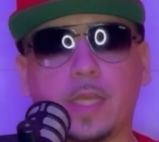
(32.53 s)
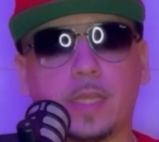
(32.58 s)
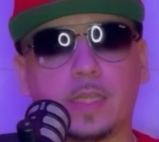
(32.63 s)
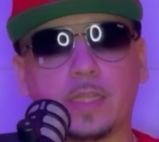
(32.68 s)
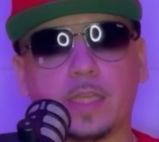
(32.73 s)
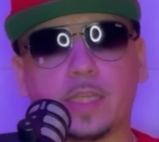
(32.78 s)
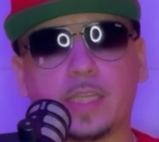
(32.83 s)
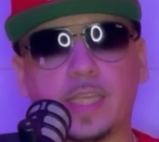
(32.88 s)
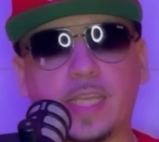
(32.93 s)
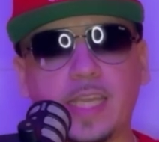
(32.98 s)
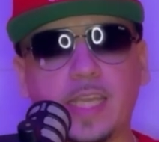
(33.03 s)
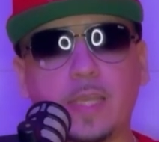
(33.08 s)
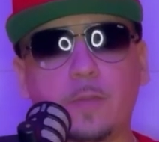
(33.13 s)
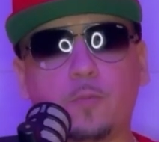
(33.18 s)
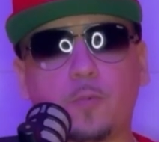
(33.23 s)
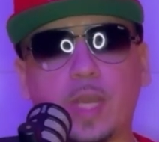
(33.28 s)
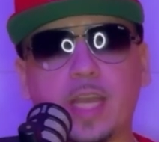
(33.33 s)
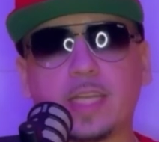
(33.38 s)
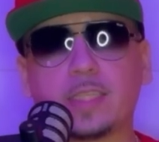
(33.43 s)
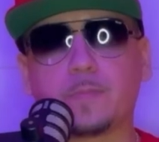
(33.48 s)
The Key
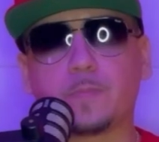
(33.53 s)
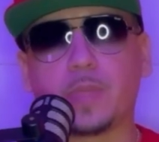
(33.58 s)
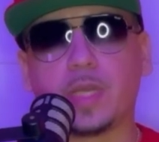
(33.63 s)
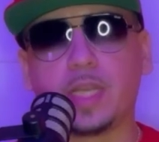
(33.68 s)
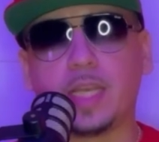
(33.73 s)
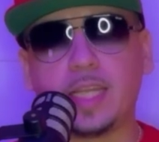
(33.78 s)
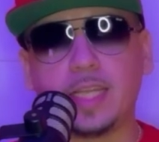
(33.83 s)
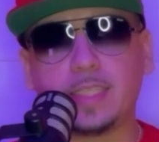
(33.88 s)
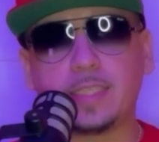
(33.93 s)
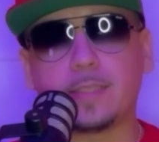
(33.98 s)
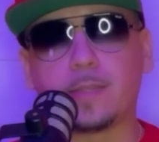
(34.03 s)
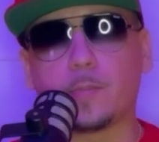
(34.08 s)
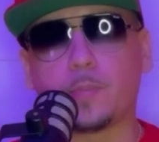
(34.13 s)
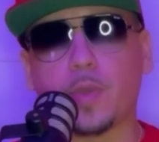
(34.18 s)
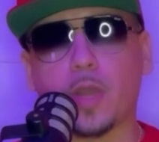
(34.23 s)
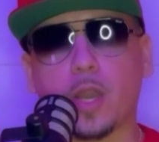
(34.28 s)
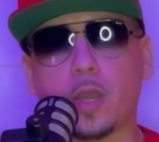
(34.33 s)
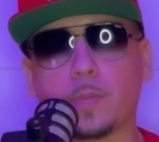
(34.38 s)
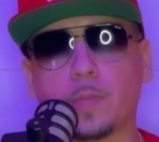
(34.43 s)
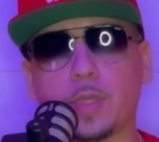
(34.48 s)
West Police
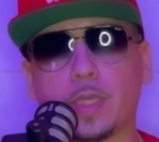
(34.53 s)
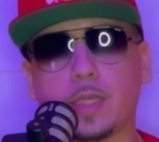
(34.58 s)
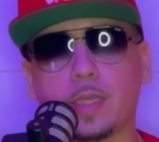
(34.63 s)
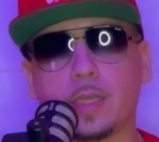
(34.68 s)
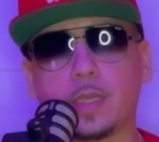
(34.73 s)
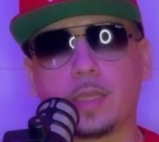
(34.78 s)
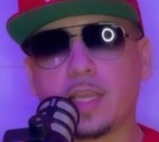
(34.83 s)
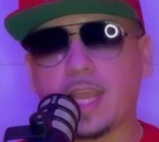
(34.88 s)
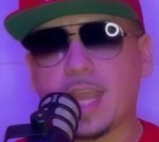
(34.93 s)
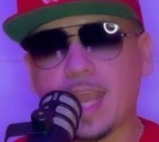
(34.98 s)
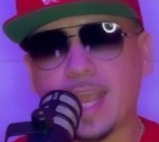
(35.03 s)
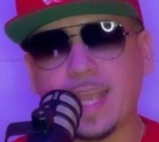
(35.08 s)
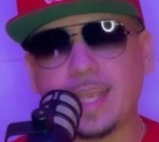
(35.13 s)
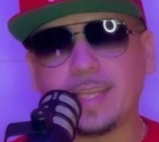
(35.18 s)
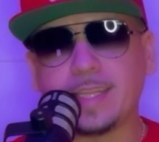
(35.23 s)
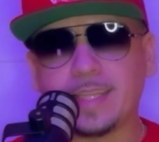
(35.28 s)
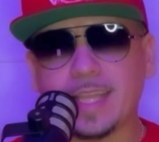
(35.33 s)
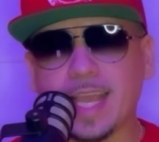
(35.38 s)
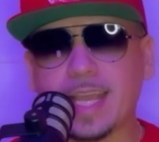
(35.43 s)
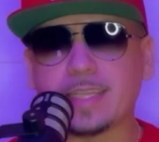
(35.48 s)
Department.
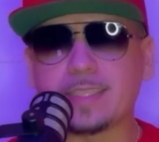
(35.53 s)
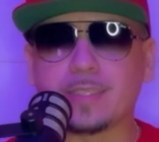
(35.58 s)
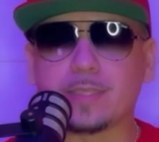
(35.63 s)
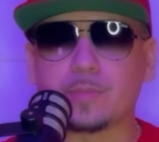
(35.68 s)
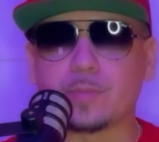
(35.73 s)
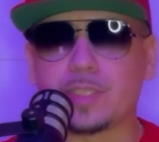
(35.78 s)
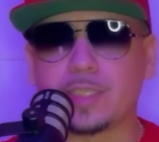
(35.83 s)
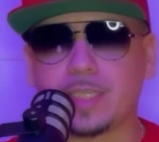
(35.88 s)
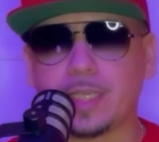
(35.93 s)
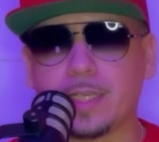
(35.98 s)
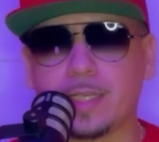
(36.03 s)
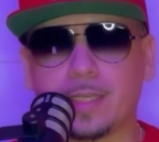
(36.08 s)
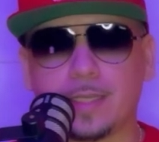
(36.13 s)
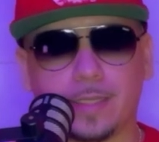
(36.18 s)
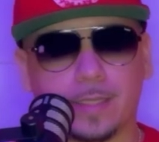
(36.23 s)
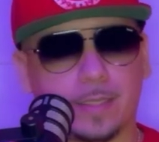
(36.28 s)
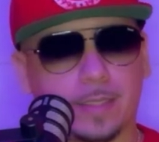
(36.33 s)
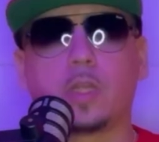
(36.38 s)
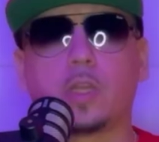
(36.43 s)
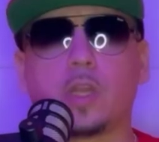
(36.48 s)
Ain't that some shit?
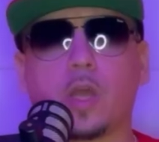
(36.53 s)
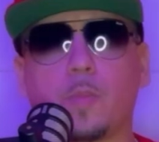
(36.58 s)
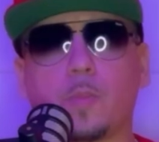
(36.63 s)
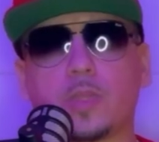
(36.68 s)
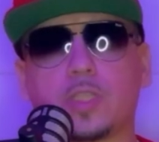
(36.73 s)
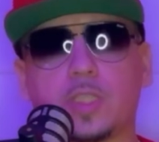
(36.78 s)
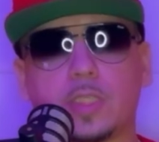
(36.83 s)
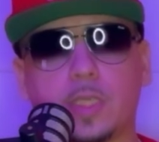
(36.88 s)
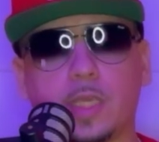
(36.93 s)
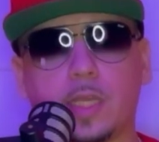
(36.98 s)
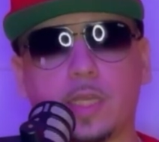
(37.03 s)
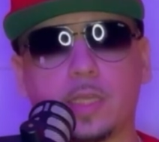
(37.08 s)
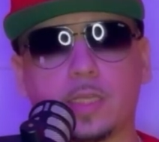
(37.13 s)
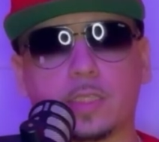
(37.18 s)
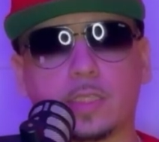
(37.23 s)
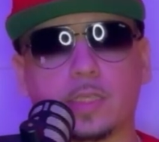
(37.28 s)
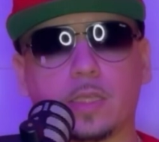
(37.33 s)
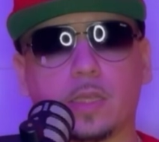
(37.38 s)
Number 6.